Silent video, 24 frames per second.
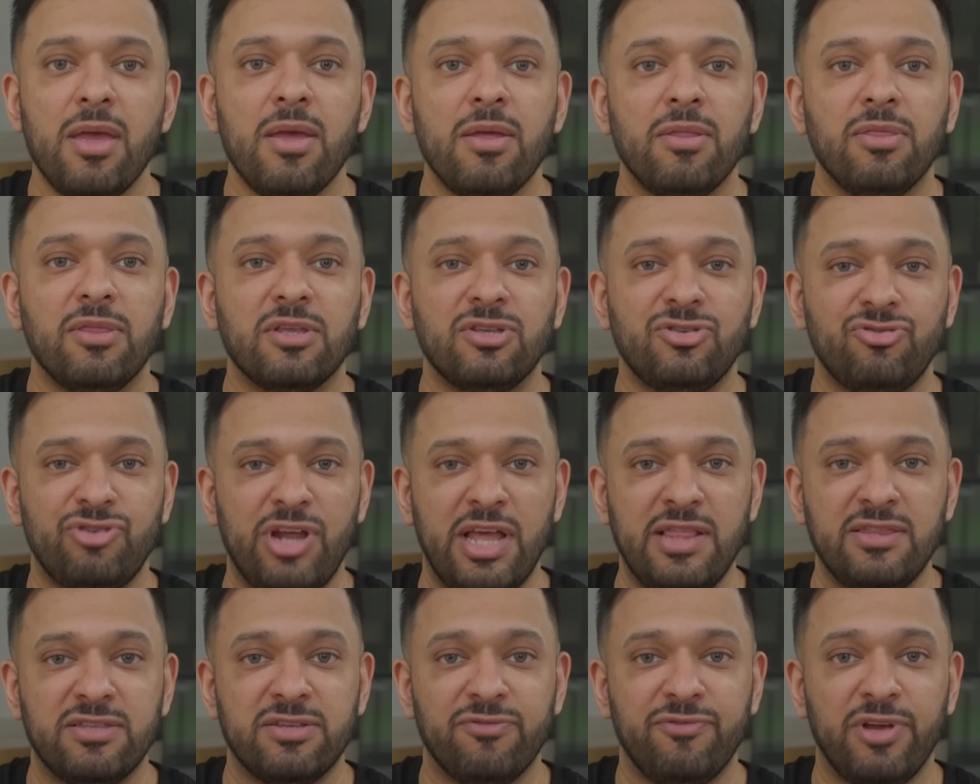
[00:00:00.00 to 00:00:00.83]
The
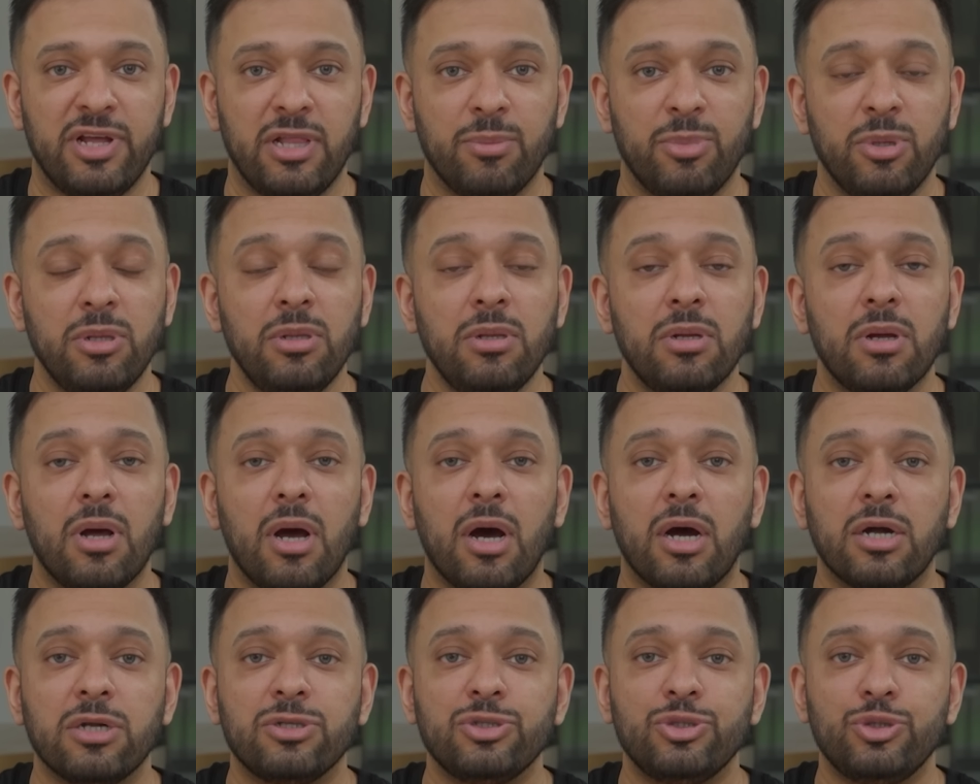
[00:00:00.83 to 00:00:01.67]
strengths available
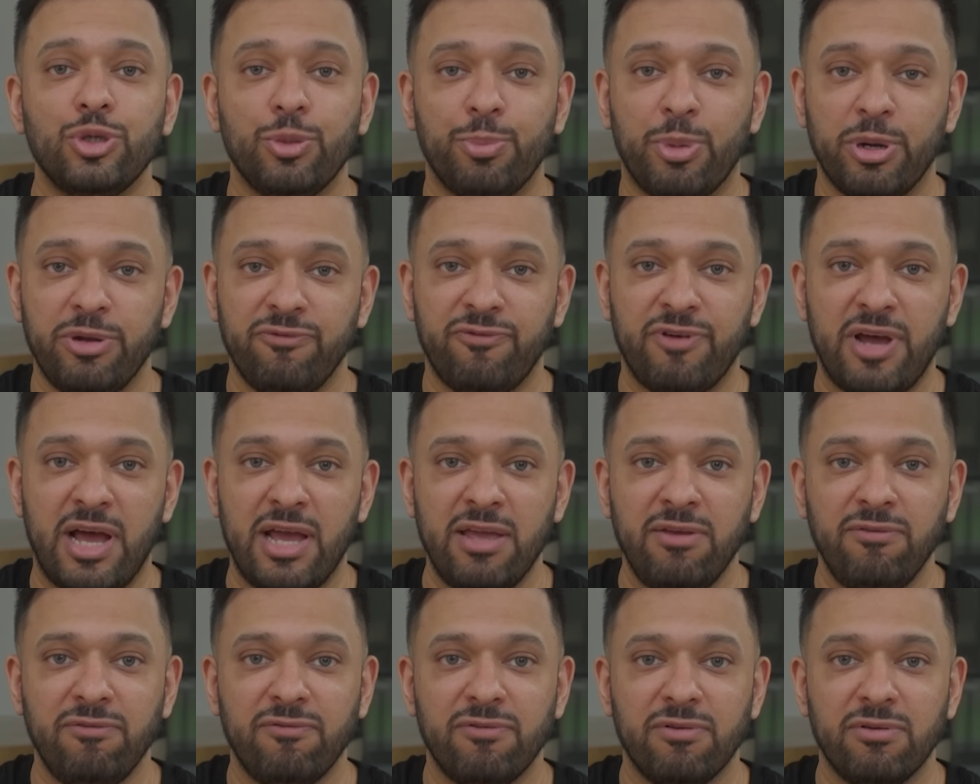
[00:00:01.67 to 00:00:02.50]
are
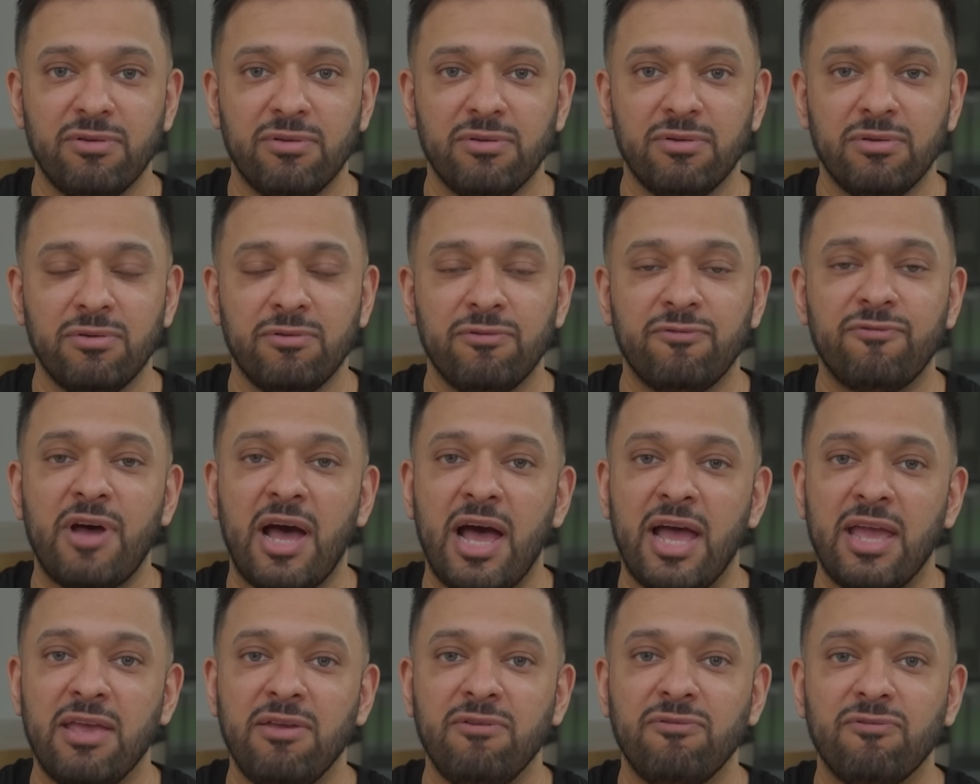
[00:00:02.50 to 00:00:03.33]
2.5,
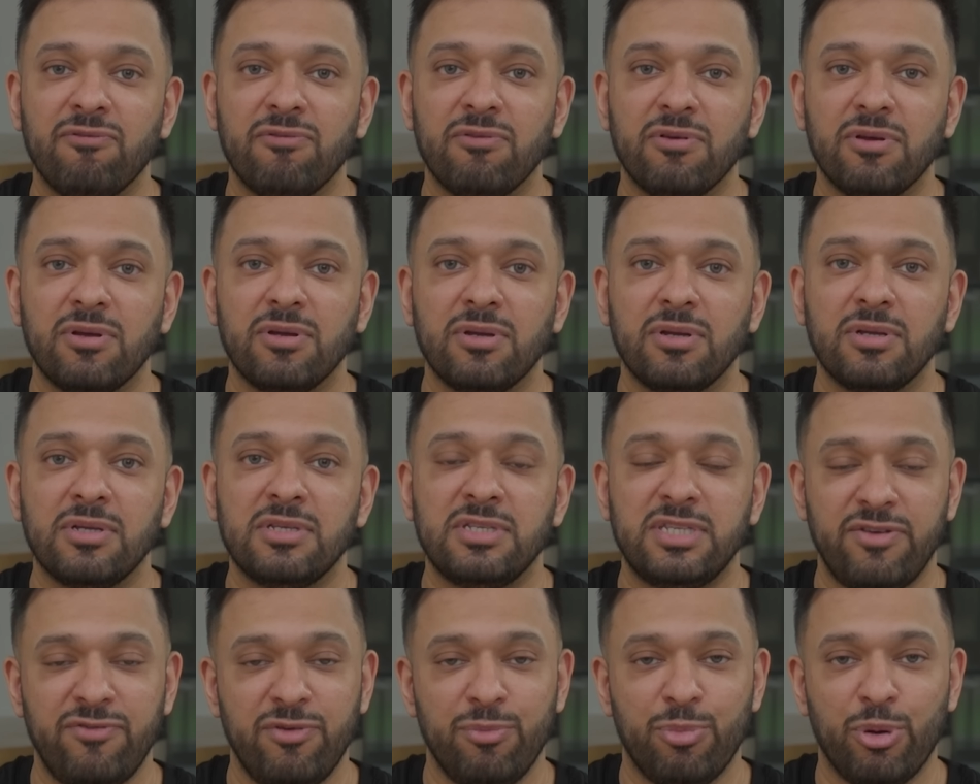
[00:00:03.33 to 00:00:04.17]
5,
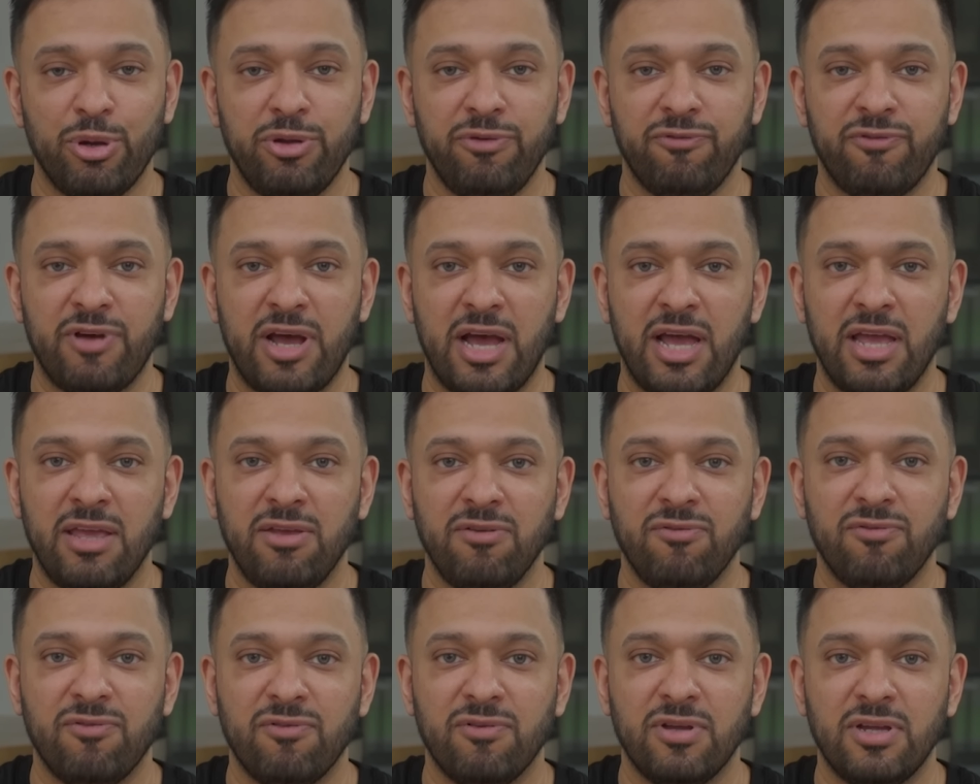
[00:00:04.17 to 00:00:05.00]

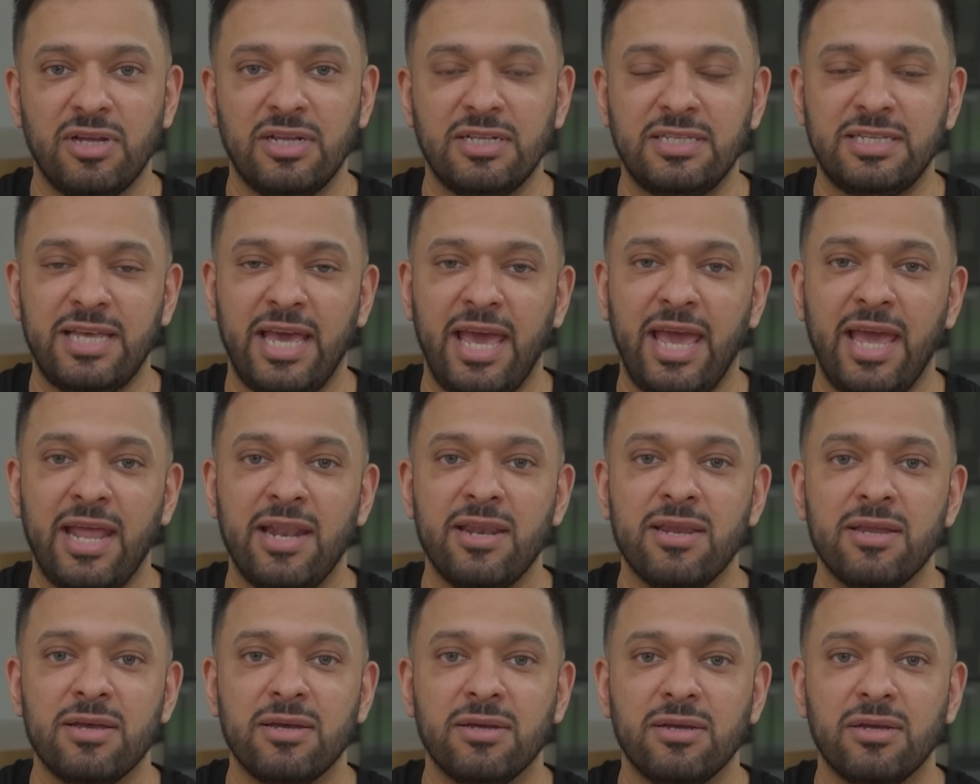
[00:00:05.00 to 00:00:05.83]
7.5,
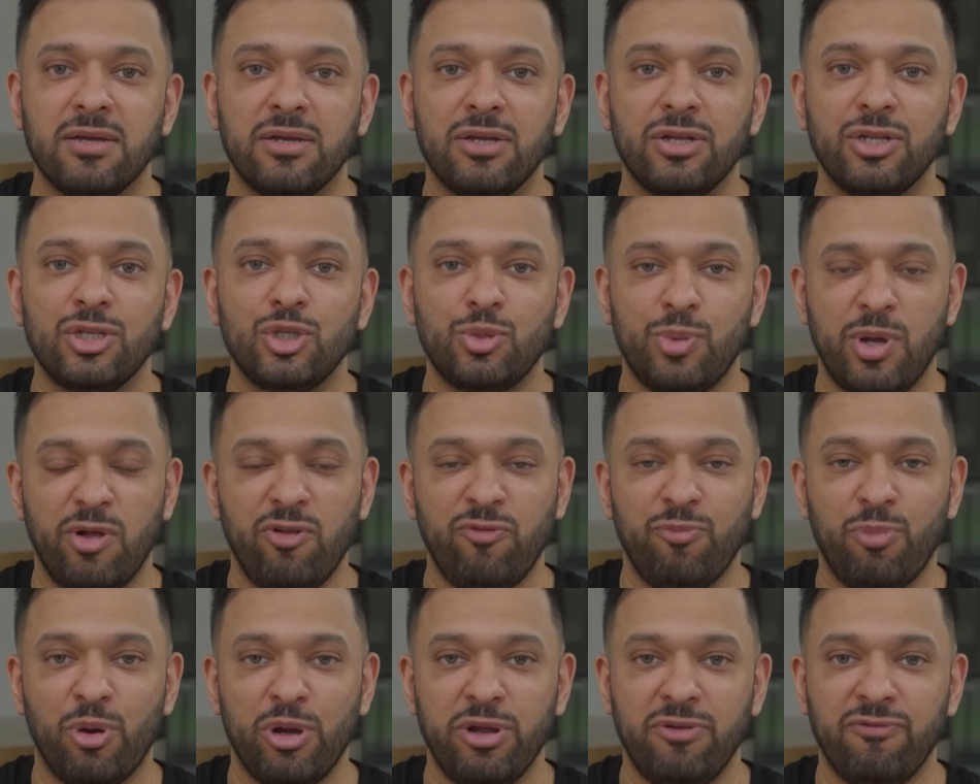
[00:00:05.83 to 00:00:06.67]
10,
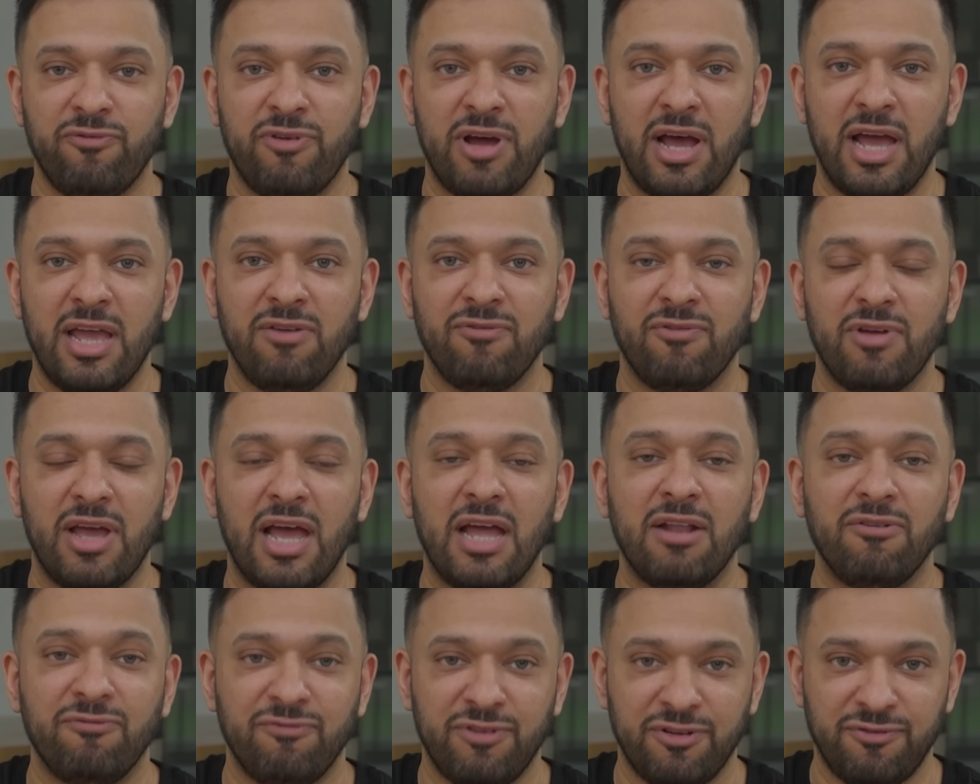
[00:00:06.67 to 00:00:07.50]
12.5
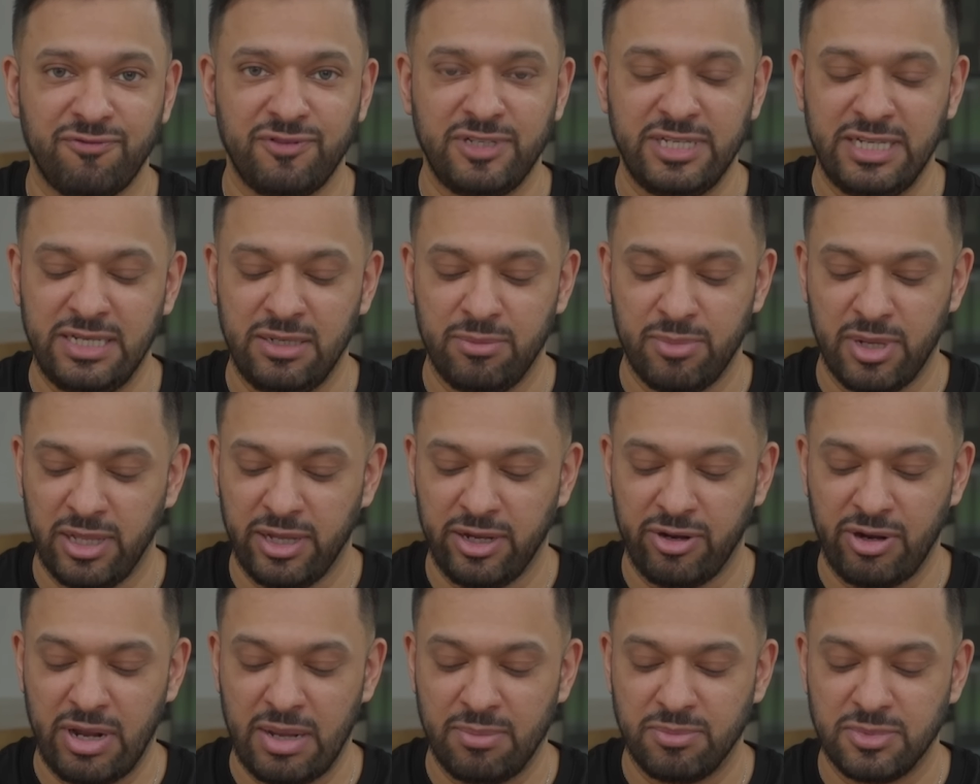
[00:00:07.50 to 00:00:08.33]
and 15
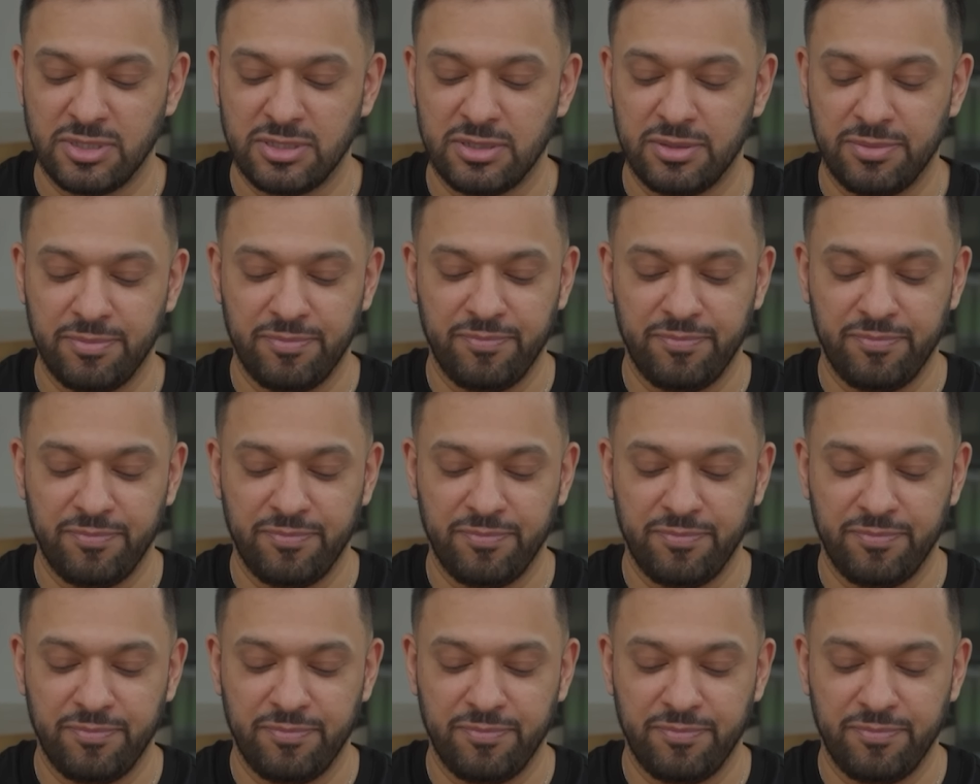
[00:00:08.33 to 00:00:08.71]
milligrams.